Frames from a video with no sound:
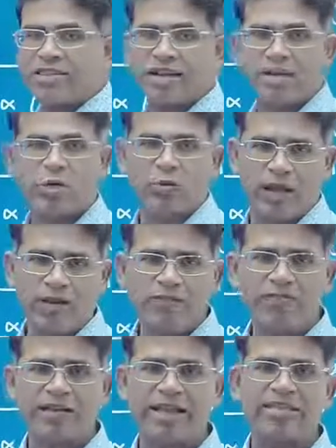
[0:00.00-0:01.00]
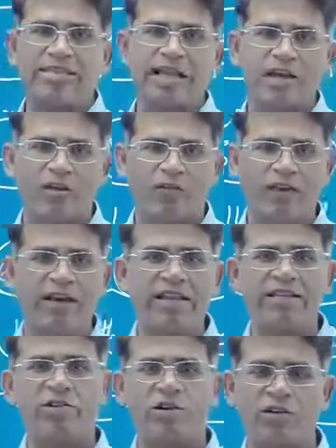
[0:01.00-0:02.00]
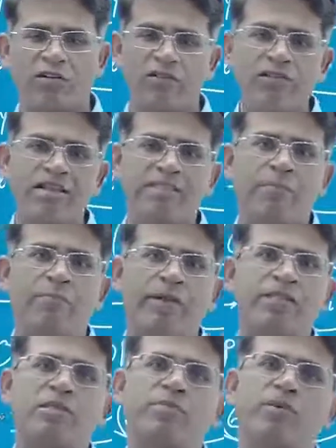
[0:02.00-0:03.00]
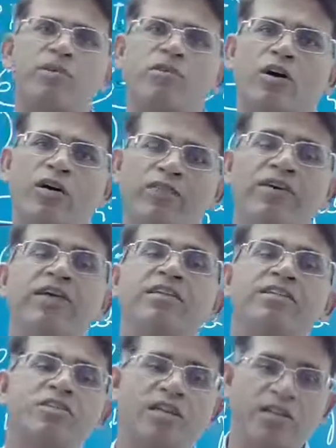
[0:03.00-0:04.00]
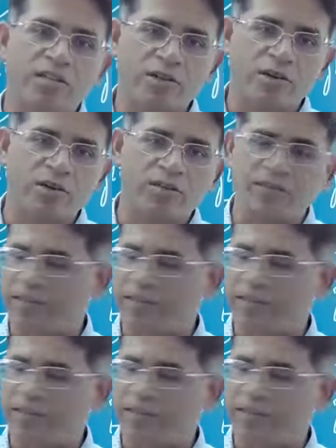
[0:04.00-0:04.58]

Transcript: and 12th that takes care of Indian geography and some principles of general geography.